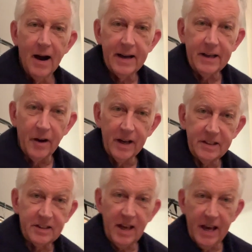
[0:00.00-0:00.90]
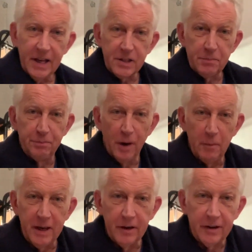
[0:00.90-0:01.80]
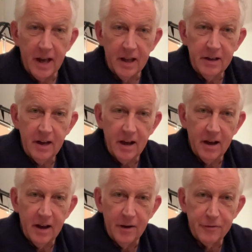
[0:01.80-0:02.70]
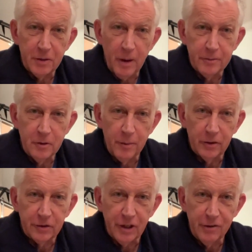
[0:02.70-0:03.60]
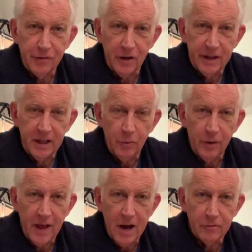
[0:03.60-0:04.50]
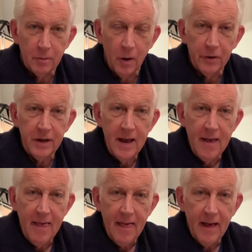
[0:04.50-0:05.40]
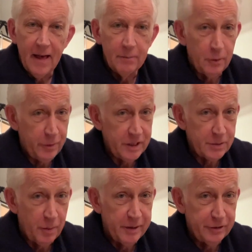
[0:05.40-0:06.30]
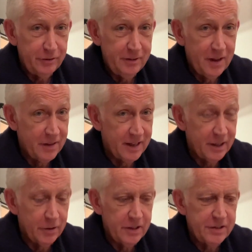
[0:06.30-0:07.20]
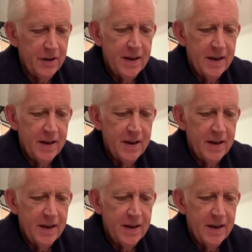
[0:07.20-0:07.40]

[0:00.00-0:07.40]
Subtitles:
Hi guys, it's Bob here again for the Bob and Ramon show, flying without Ramon, but with his permission, thank goodness.